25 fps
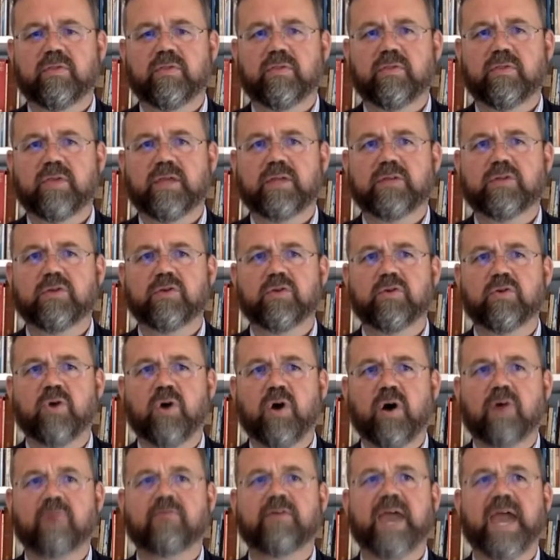they do
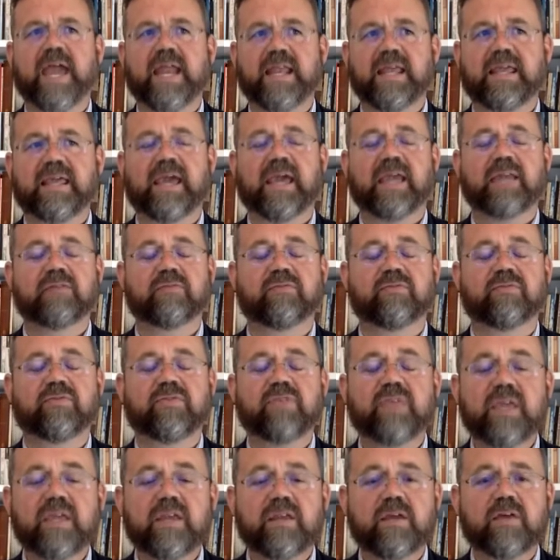not have any kind of
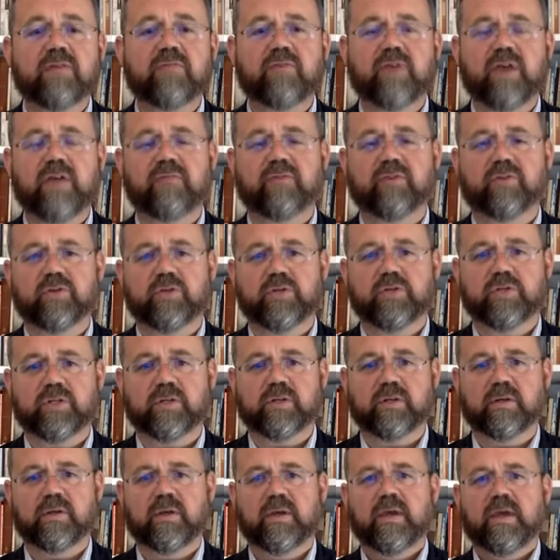theory of revolution.
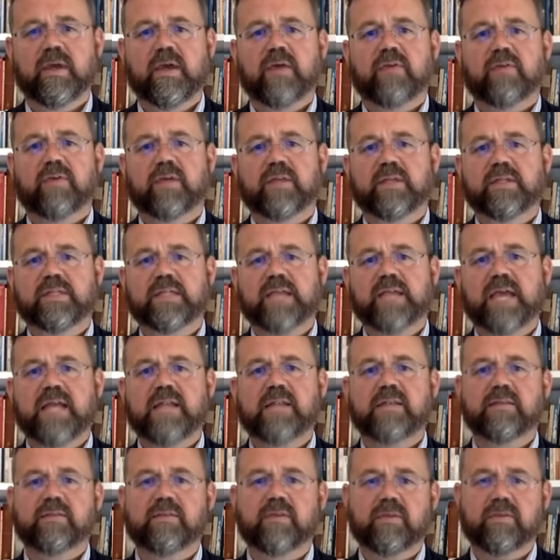That
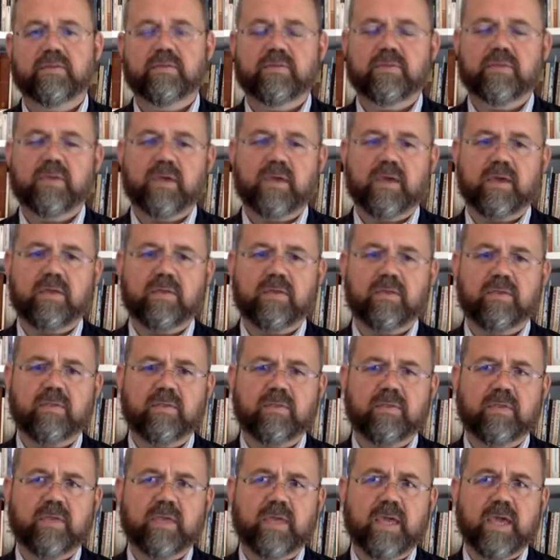instead, the, the,
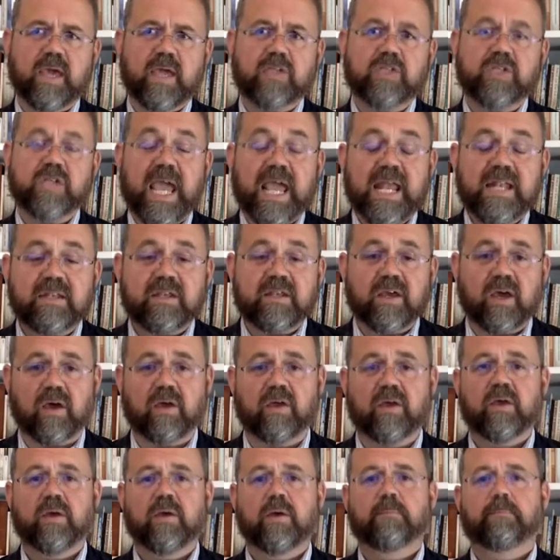the agenda
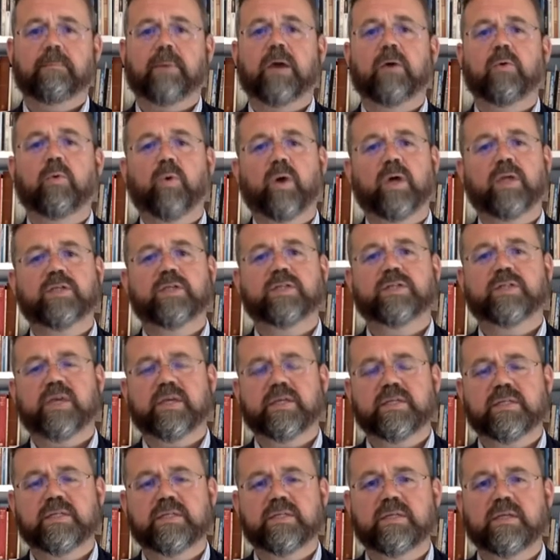by which
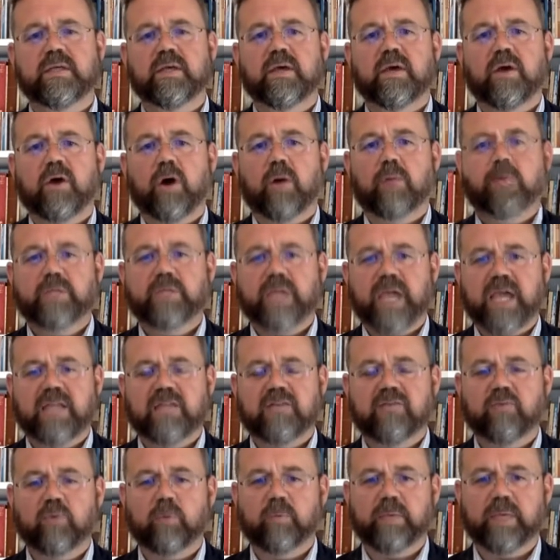this
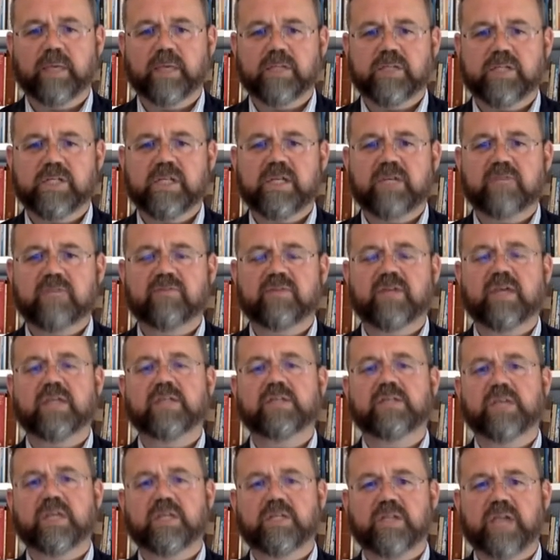objective will be achieved
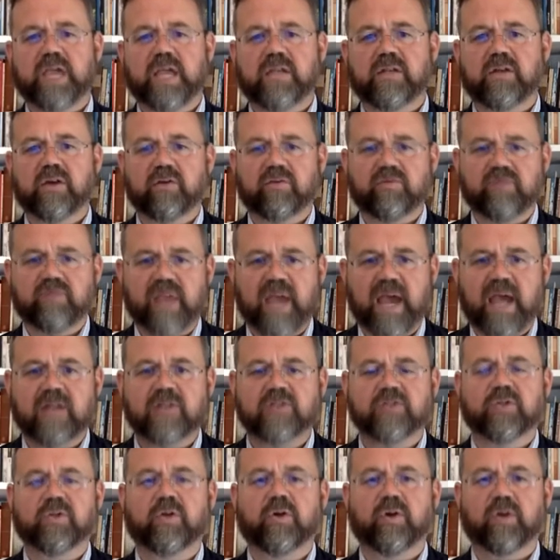is the agenda of
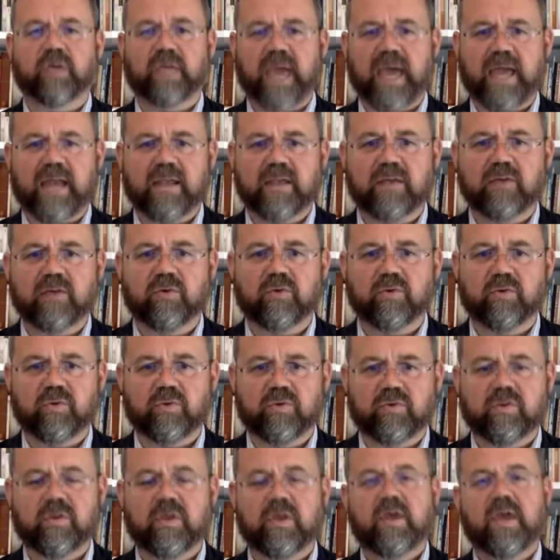natural organic
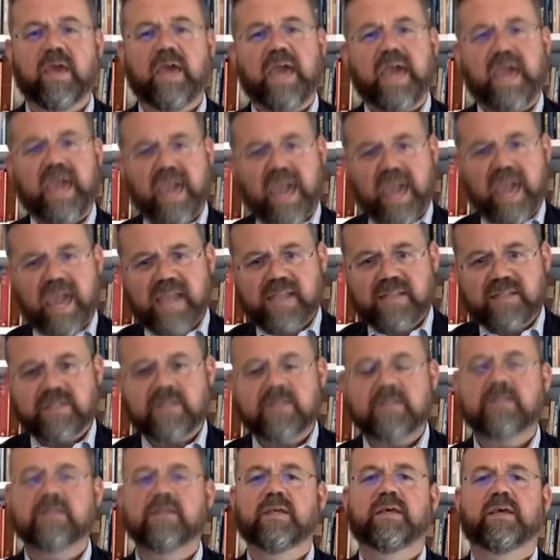growth.
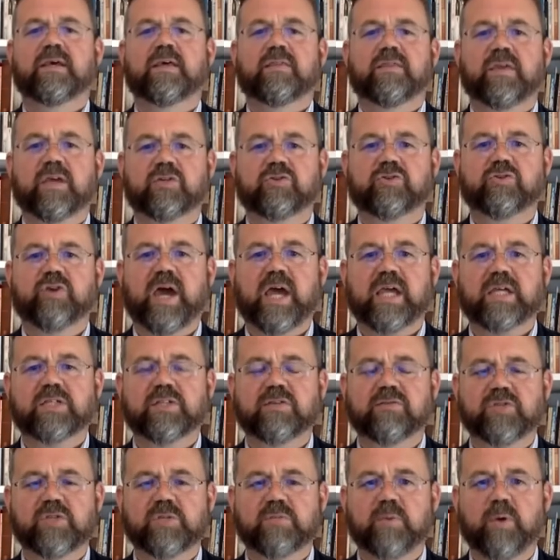Hence, the
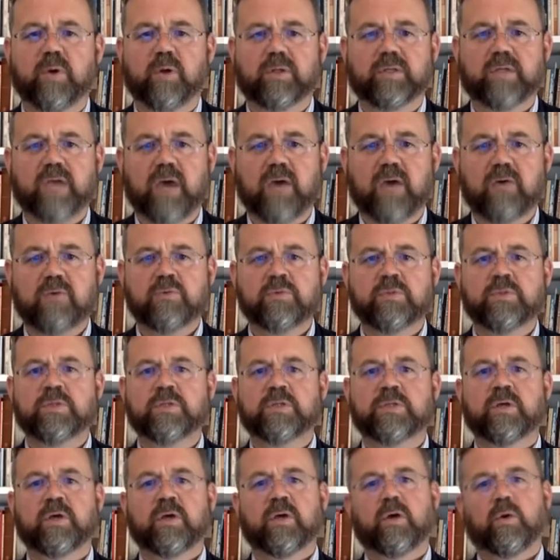attraction of small
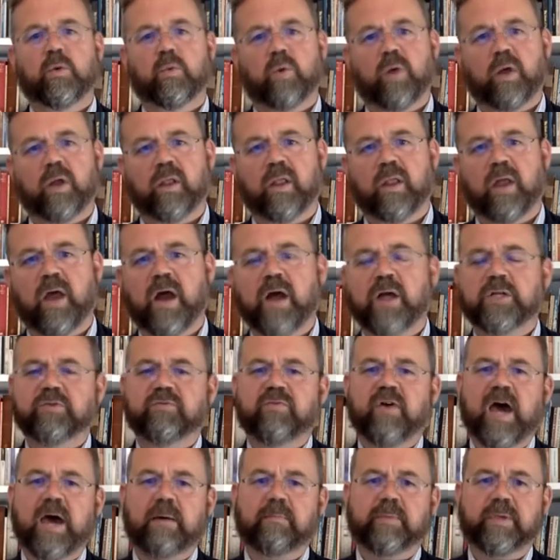towns where large
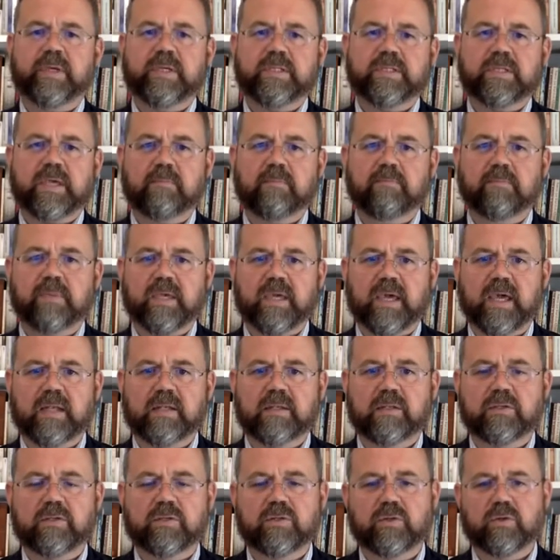families can
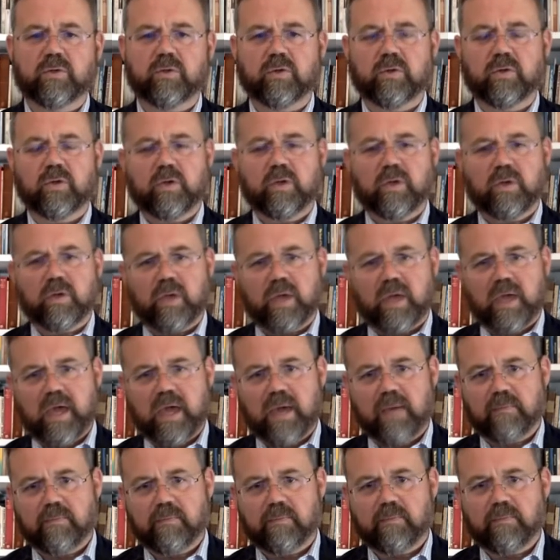begin to
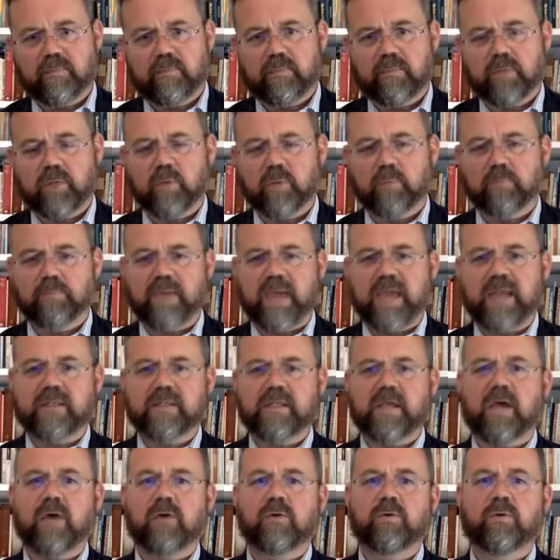um, you know, bed
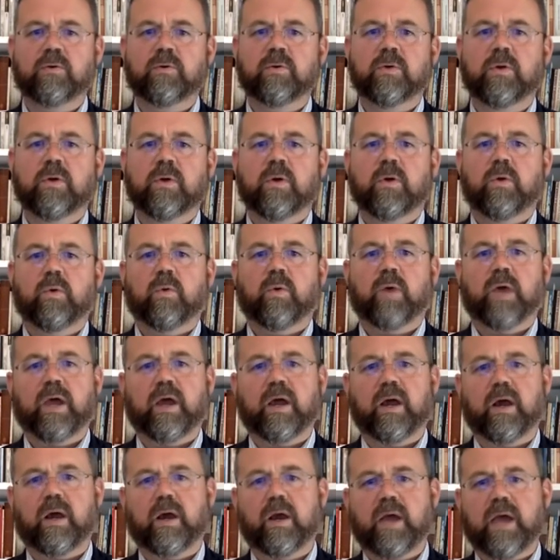down,
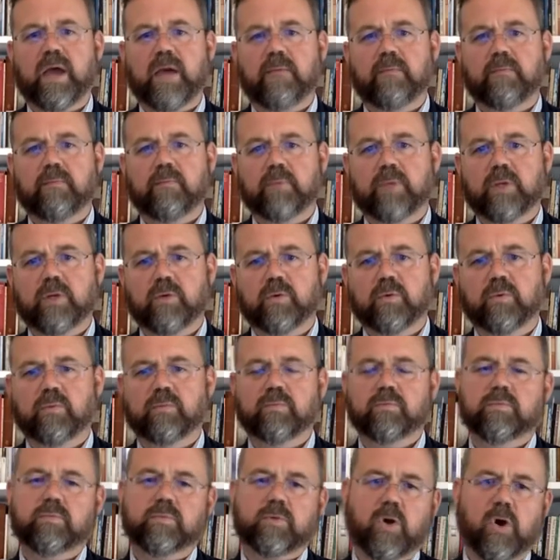where um, you know,
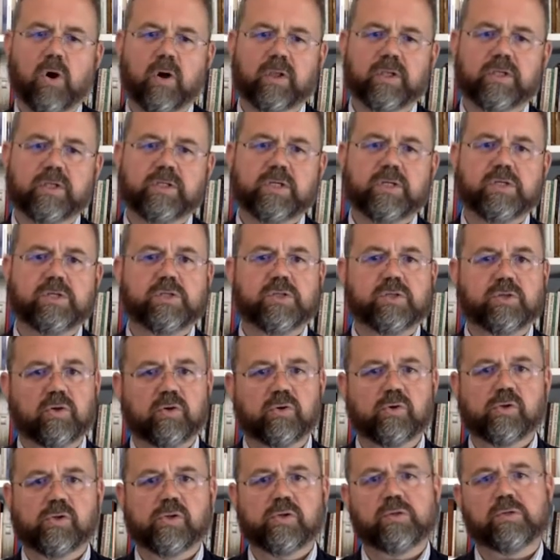colleges,
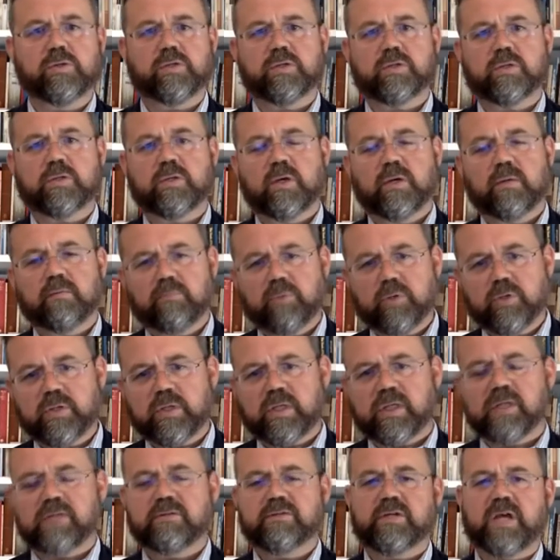schools,
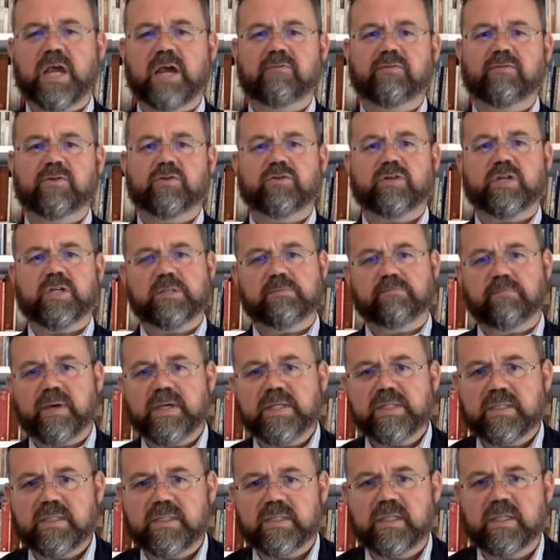music conservatories,
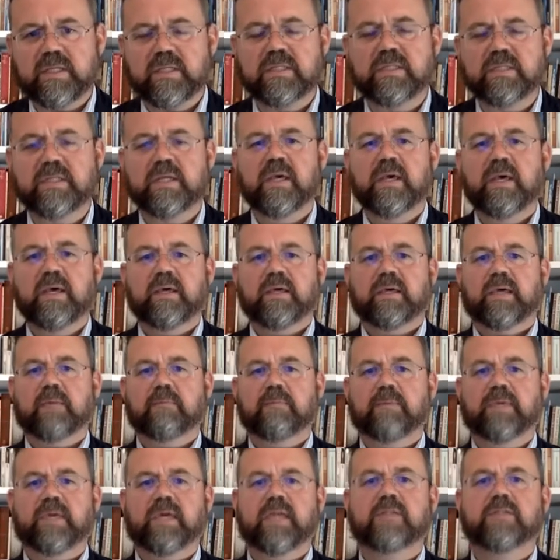businesses can
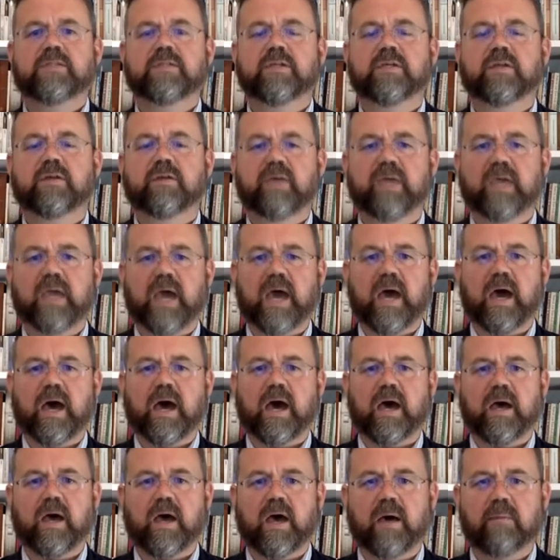begin to create
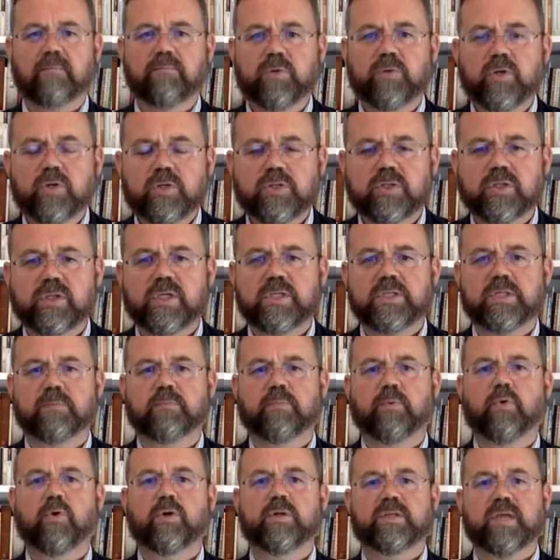a, a, a mutually
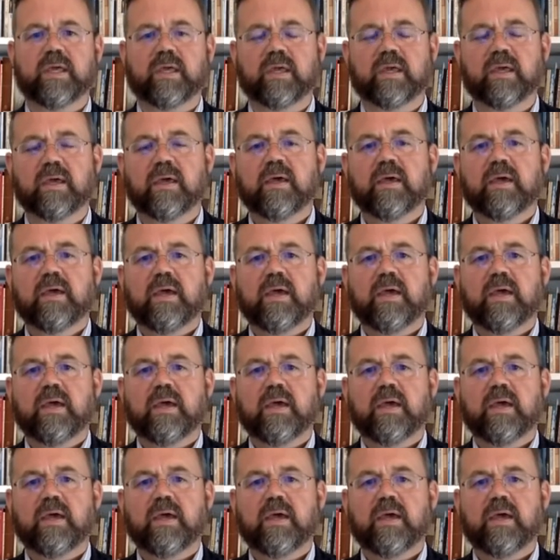supporting,